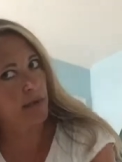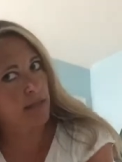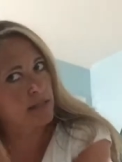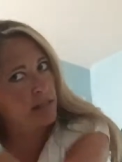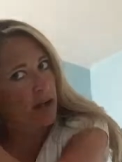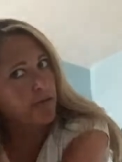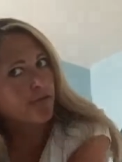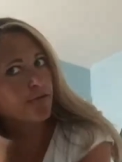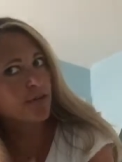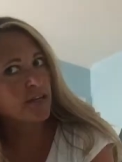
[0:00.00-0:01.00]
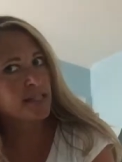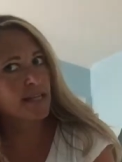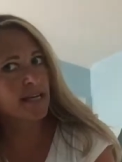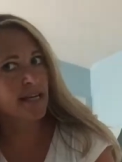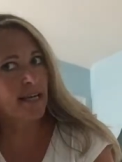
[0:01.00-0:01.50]
it is not
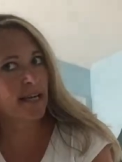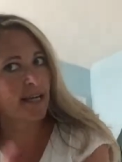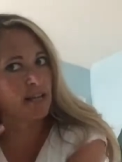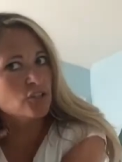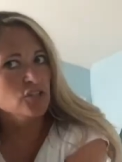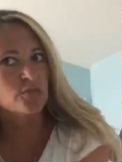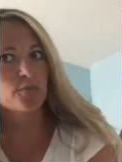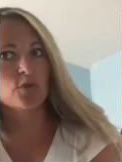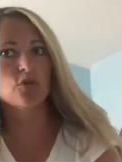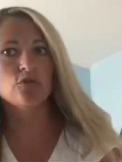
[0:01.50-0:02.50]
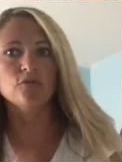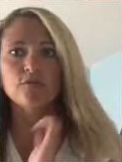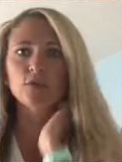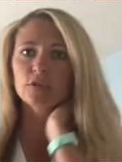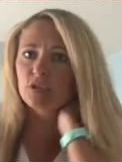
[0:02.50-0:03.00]
frizzy and it's just
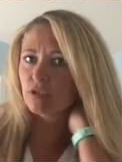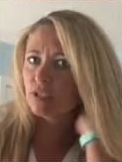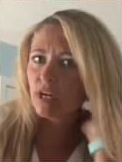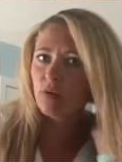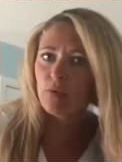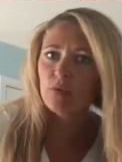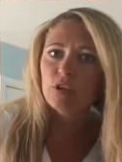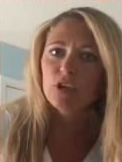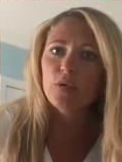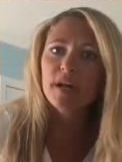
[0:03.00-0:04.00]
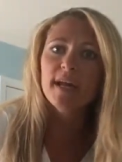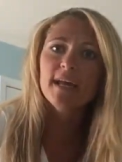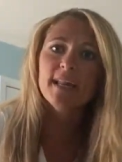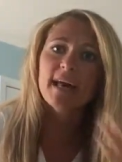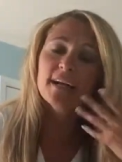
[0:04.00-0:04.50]
beautiful. It turned out really great.
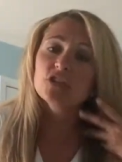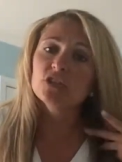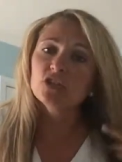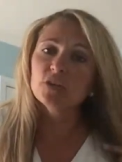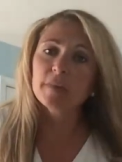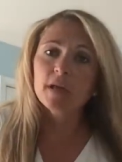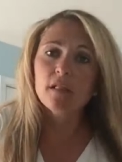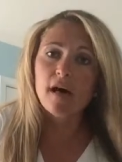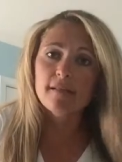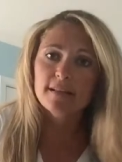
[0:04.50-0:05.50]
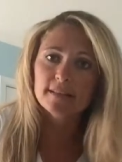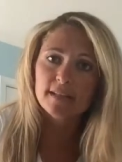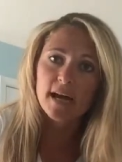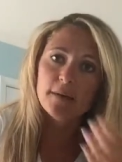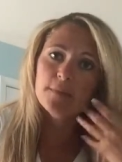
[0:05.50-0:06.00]
It actually took me a lot less
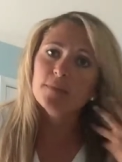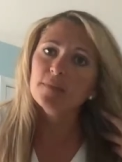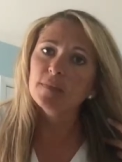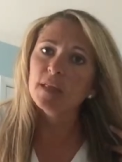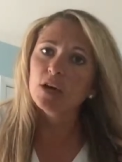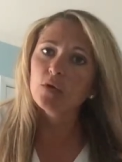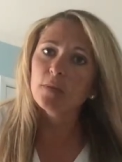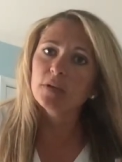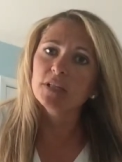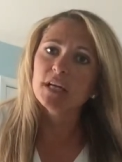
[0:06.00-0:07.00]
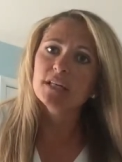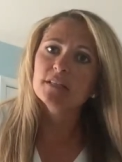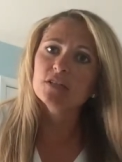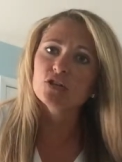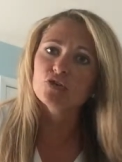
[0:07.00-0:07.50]
time than it normally
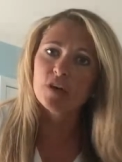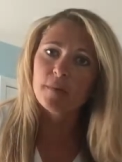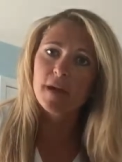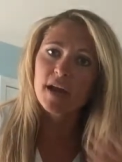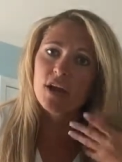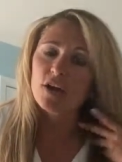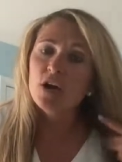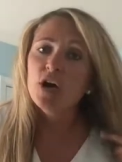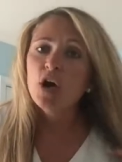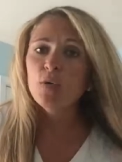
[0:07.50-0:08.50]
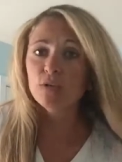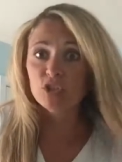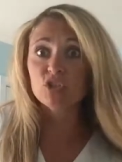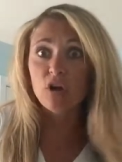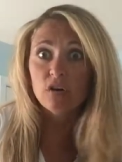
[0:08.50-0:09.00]
does to straighten my hair
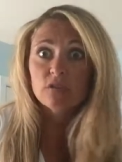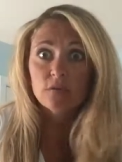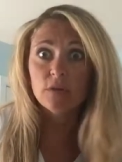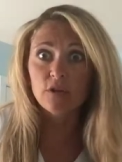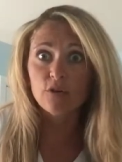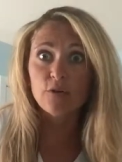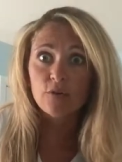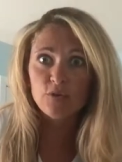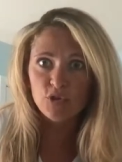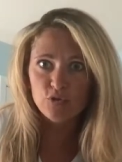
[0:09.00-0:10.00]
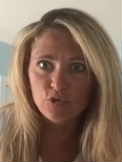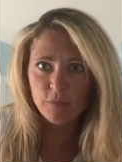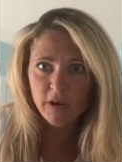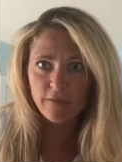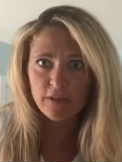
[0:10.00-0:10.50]
which is also another huge
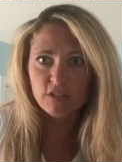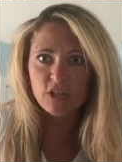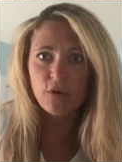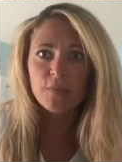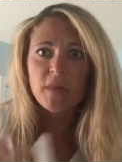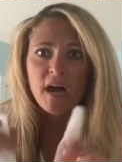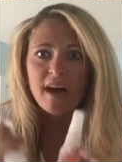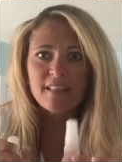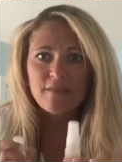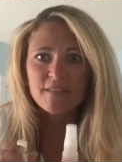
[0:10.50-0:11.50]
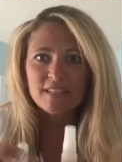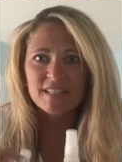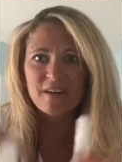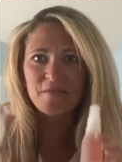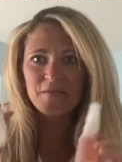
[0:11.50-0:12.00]
benefit. So I love this
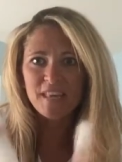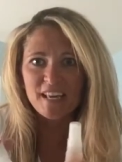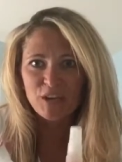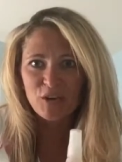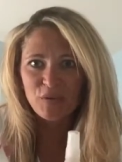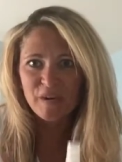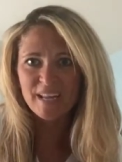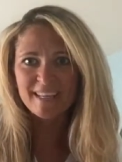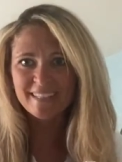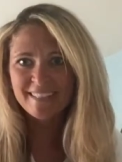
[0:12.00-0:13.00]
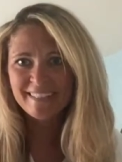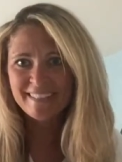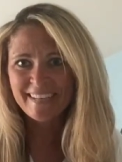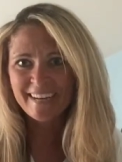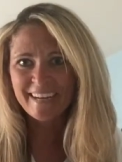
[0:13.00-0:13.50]
stuff. Thank you, Corinne.
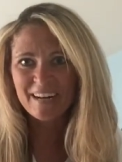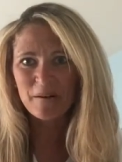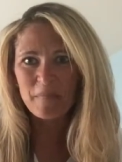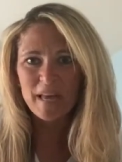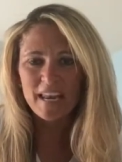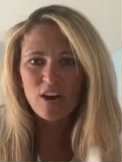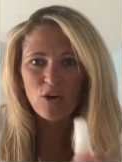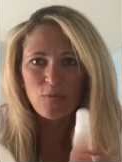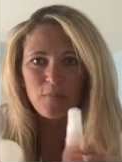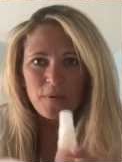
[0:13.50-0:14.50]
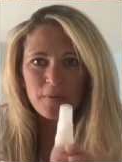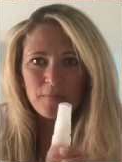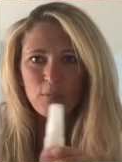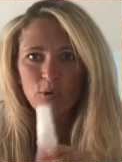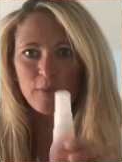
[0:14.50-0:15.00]
Um, and I hope
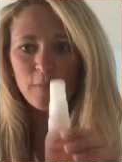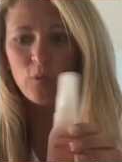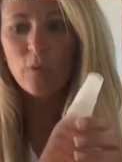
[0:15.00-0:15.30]
more people